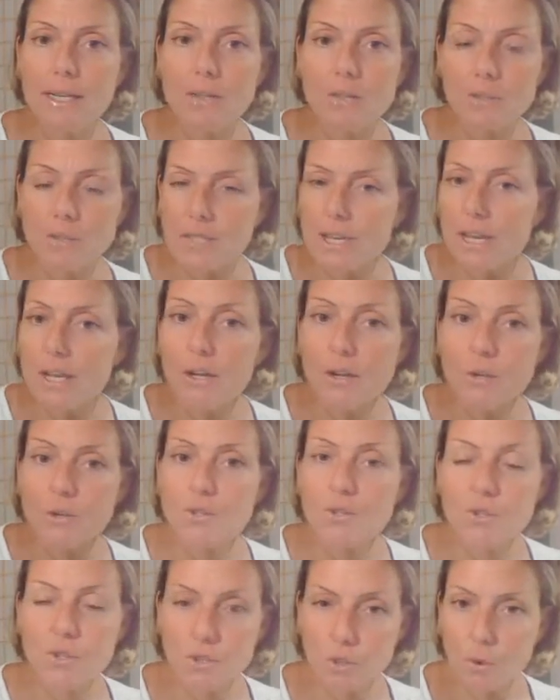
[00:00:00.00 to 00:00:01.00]
Say your
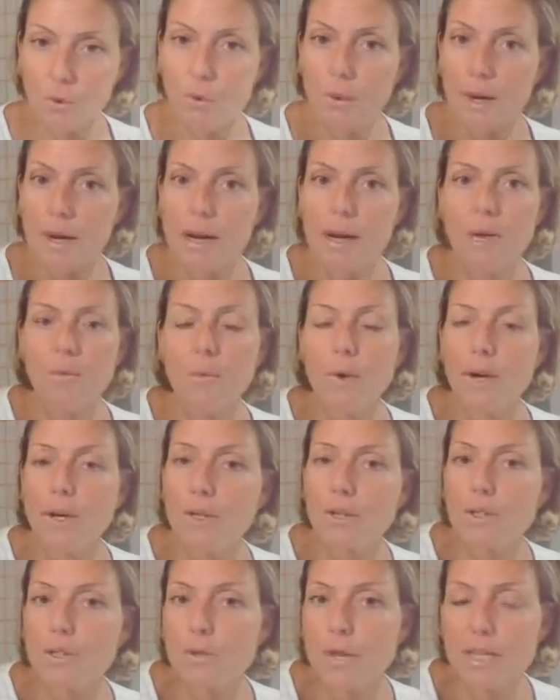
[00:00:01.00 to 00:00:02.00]
story of what
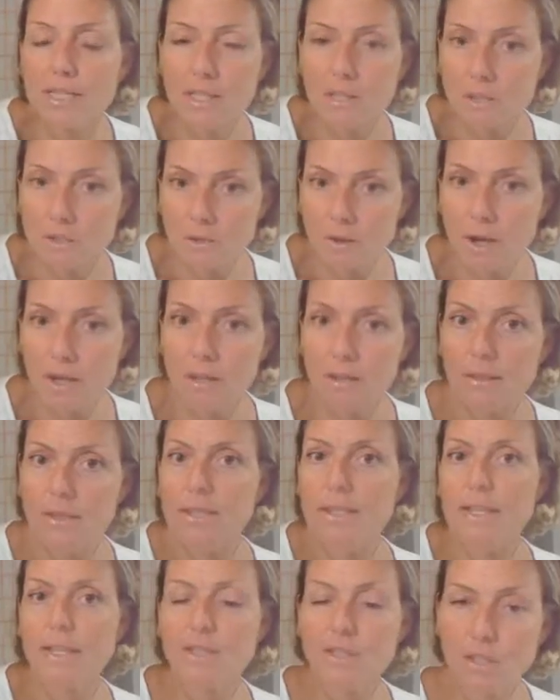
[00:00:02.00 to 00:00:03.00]
your stress and struggle
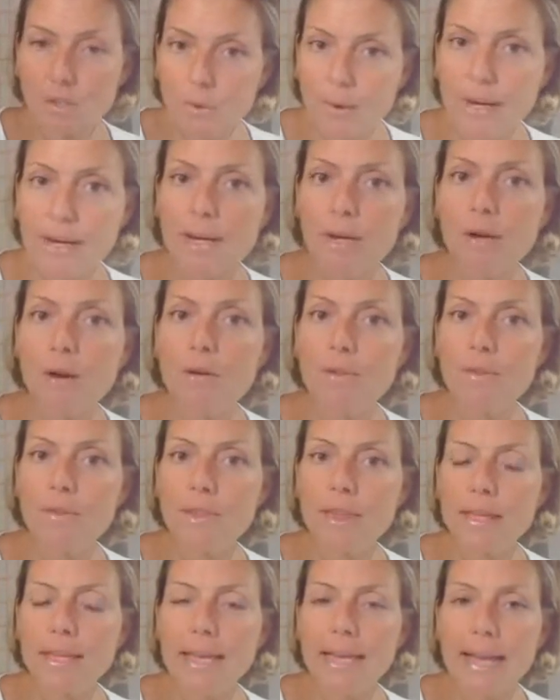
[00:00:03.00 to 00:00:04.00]
is that's creating your
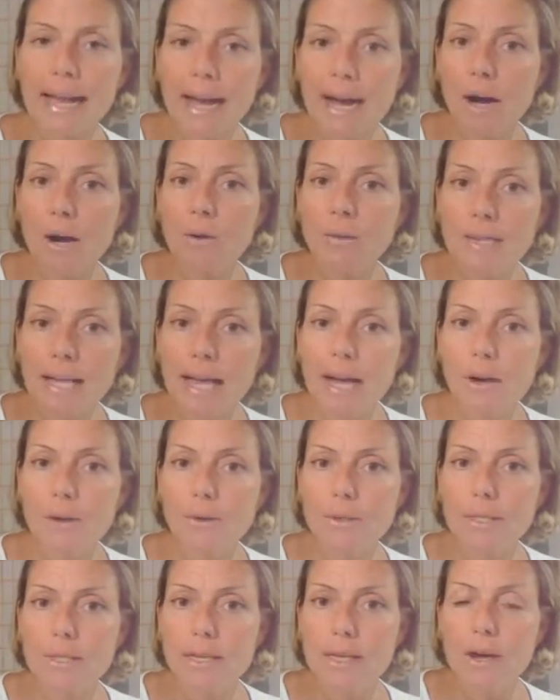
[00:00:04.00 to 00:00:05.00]
overthinking out loud.